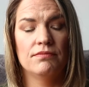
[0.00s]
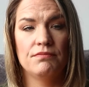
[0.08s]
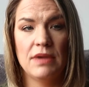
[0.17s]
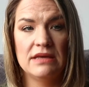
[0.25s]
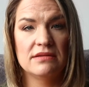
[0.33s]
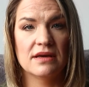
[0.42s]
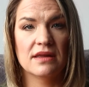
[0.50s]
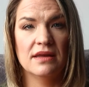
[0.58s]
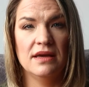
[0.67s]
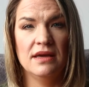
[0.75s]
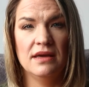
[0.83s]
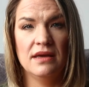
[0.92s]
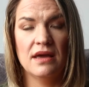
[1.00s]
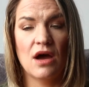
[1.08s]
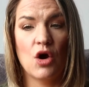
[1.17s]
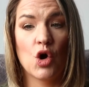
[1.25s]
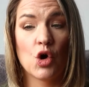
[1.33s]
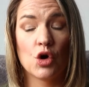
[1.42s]
basically
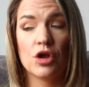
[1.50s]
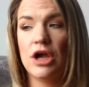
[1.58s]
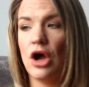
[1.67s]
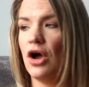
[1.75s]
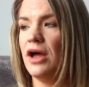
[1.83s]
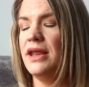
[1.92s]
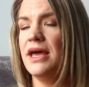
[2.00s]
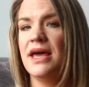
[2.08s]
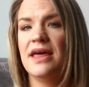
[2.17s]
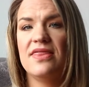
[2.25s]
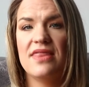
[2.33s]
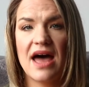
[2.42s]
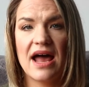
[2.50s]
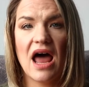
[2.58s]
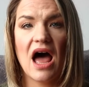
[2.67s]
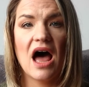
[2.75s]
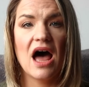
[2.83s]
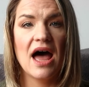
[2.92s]
early on, that
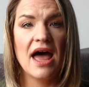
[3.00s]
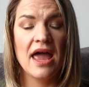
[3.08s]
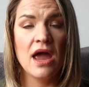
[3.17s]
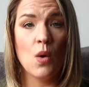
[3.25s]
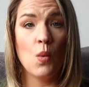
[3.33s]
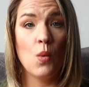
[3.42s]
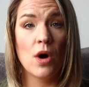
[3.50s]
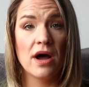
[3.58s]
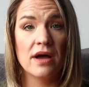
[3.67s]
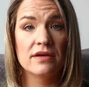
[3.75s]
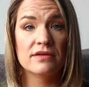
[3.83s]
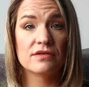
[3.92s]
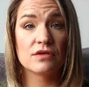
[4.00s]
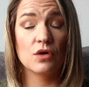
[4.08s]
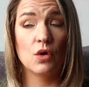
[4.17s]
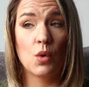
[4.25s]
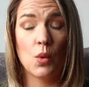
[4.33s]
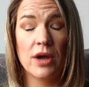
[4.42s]
I was
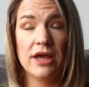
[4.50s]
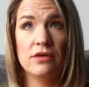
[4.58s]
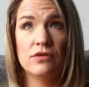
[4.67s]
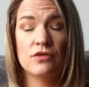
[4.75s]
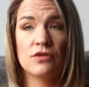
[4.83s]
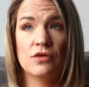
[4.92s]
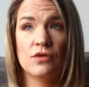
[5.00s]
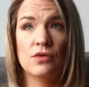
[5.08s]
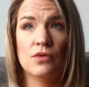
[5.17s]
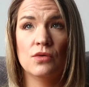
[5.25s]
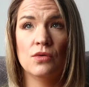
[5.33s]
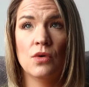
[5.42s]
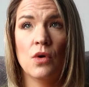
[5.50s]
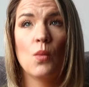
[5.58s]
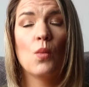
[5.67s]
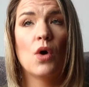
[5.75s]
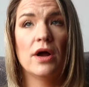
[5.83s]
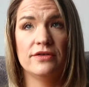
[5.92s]
going to
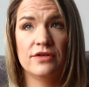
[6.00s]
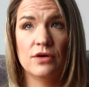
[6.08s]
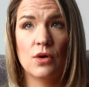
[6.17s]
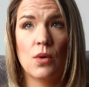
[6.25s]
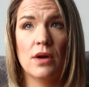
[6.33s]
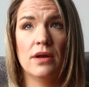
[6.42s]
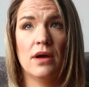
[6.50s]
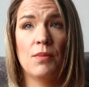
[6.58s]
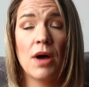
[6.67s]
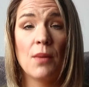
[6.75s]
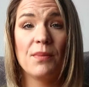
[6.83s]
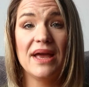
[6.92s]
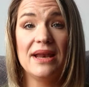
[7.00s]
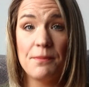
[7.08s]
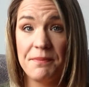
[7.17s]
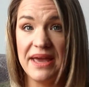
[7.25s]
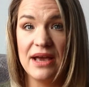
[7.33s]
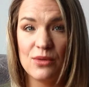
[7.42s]
want to go on a pump. And a
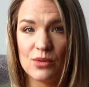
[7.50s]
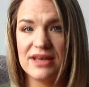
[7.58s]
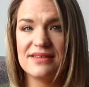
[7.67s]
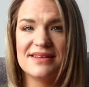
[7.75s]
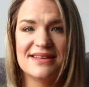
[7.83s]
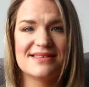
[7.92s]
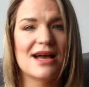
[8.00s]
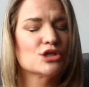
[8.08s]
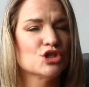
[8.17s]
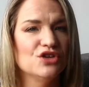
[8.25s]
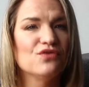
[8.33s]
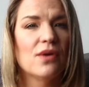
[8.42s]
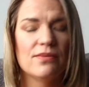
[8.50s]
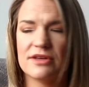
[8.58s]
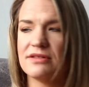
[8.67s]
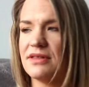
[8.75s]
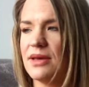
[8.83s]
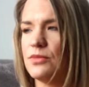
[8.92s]
big reason is actually from the
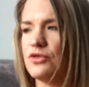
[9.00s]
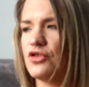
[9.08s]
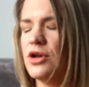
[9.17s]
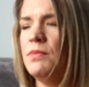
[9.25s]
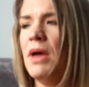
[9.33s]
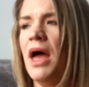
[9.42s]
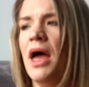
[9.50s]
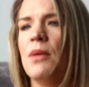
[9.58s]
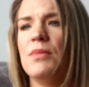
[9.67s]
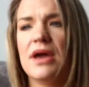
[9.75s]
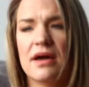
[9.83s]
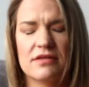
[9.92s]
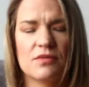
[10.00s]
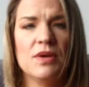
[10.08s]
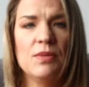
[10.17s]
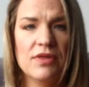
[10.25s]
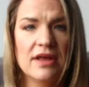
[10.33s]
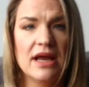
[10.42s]
slipstream, because the
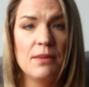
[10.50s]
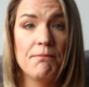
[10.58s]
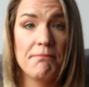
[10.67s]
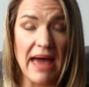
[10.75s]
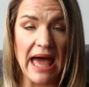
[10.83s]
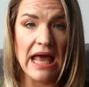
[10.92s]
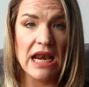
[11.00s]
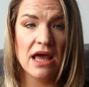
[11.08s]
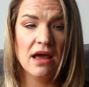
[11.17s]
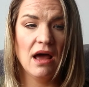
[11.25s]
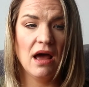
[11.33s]
people that I met,